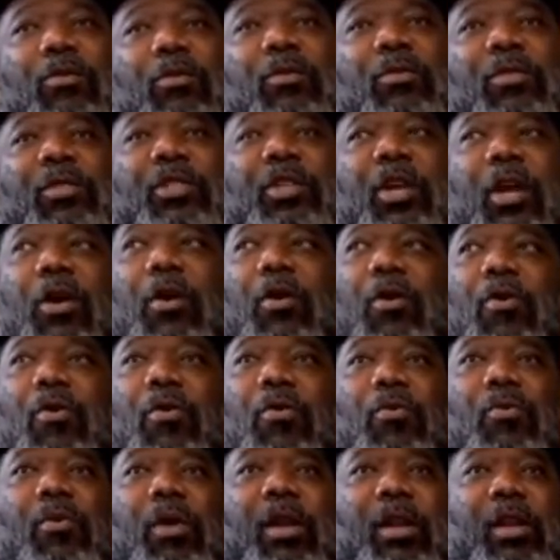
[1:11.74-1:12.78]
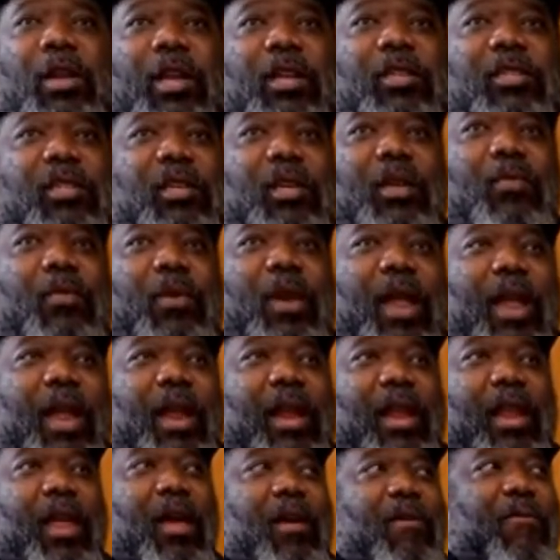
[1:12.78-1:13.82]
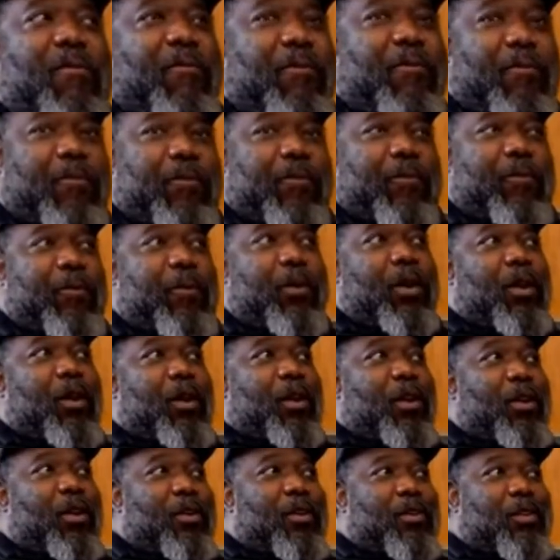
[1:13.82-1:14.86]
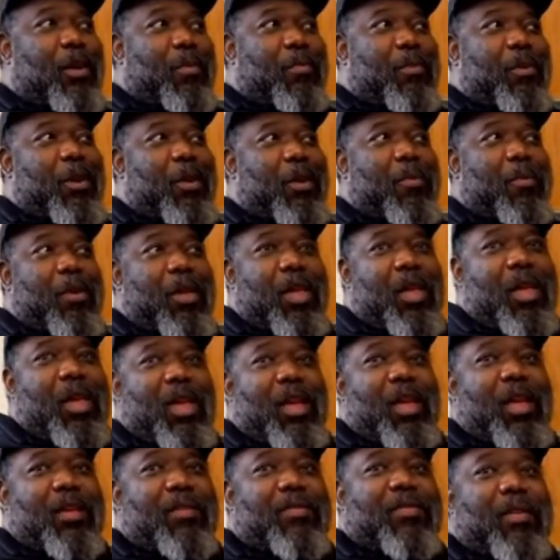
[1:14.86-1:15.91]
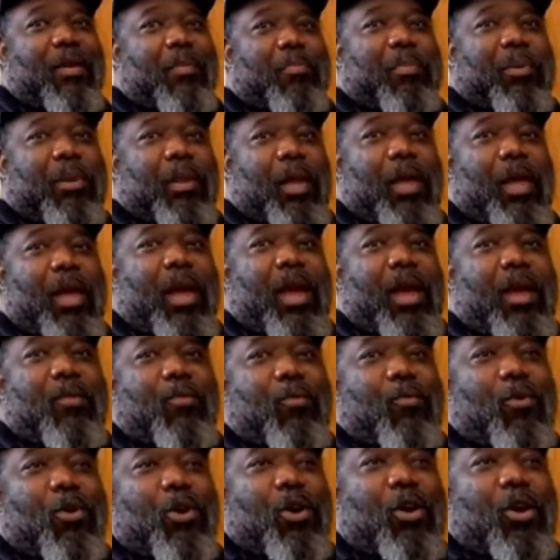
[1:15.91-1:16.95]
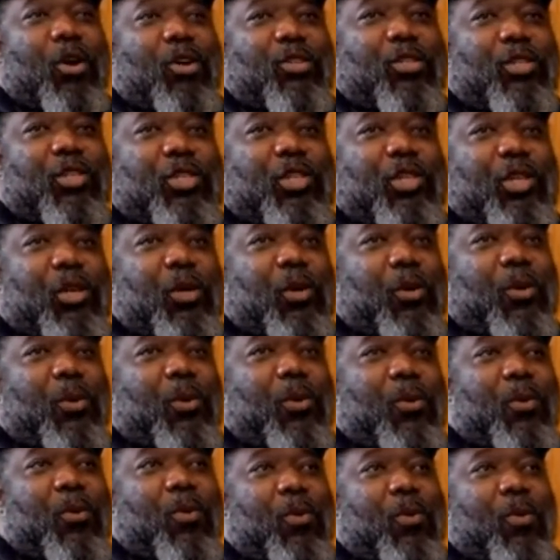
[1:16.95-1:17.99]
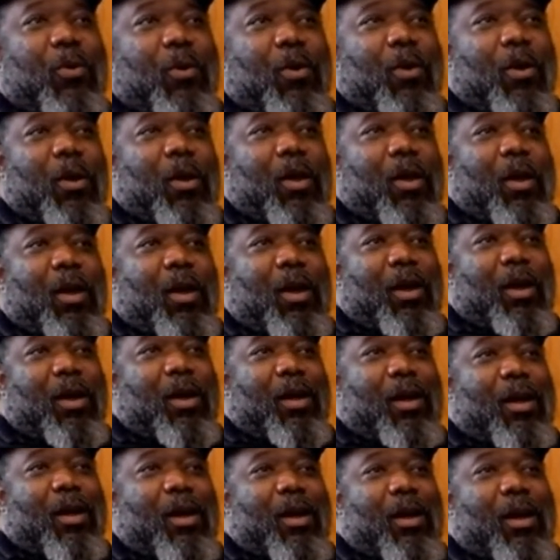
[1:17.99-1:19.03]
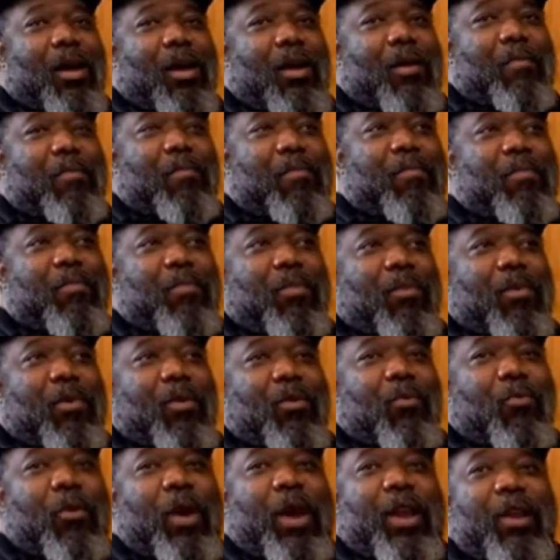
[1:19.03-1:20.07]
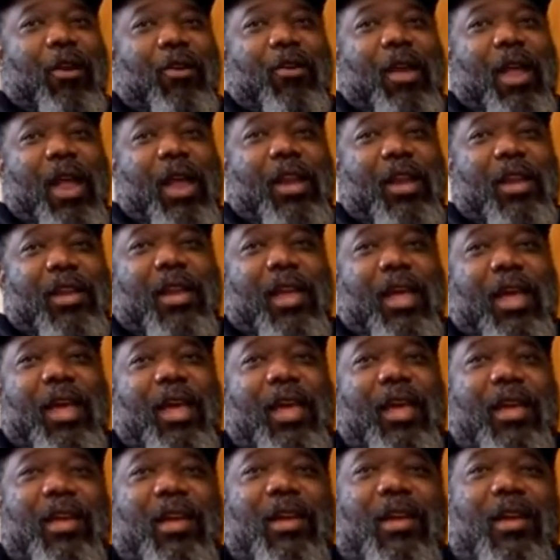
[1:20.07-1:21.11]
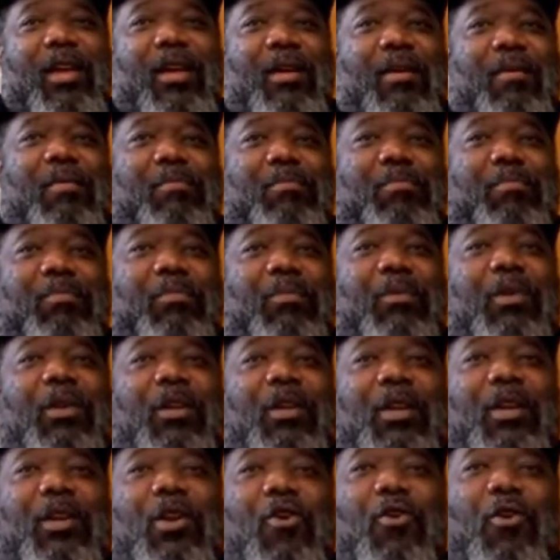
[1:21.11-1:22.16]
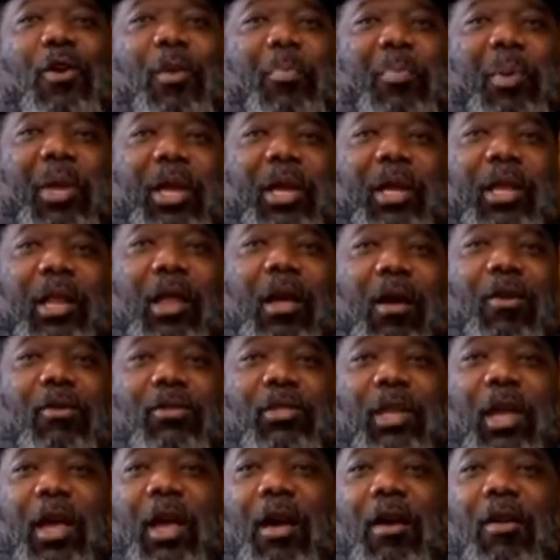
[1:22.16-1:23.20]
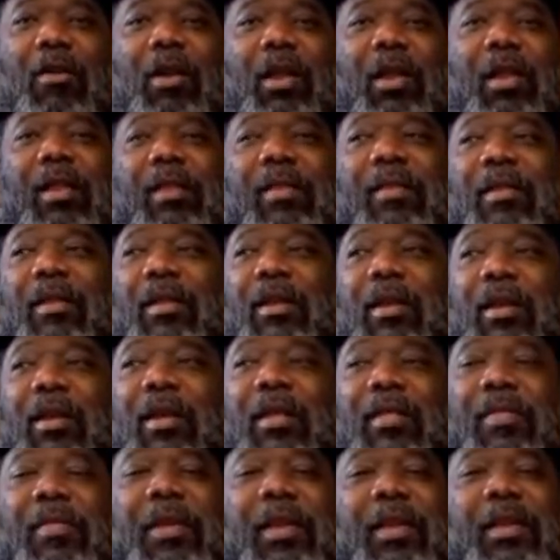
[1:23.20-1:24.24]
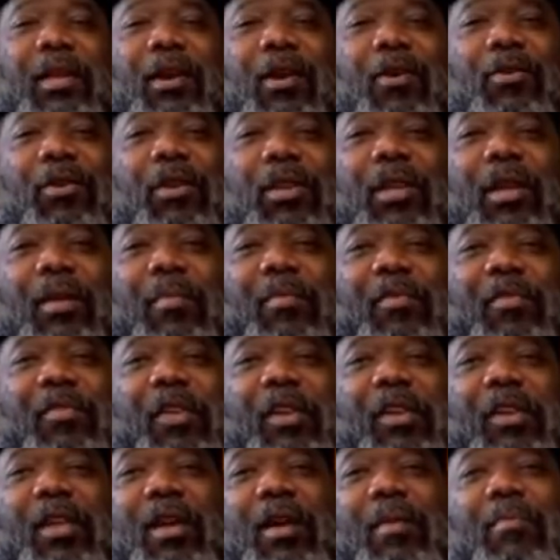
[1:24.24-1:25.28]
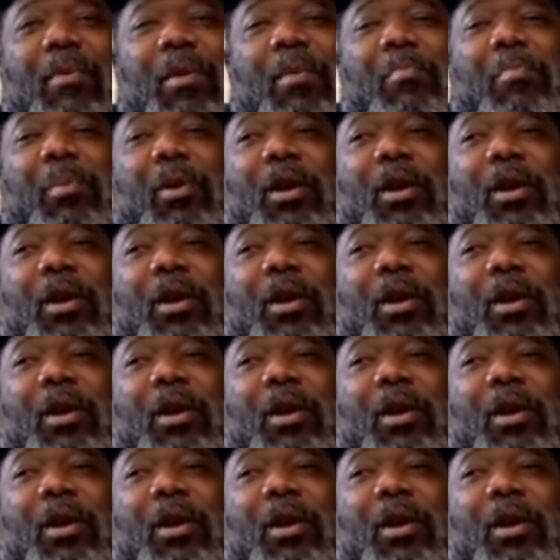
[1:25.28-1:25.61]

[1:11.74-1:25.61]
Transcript: So initially, when I left WWE, the plan was to um, wait our ninety day um, no compete clause out and then go to WCW.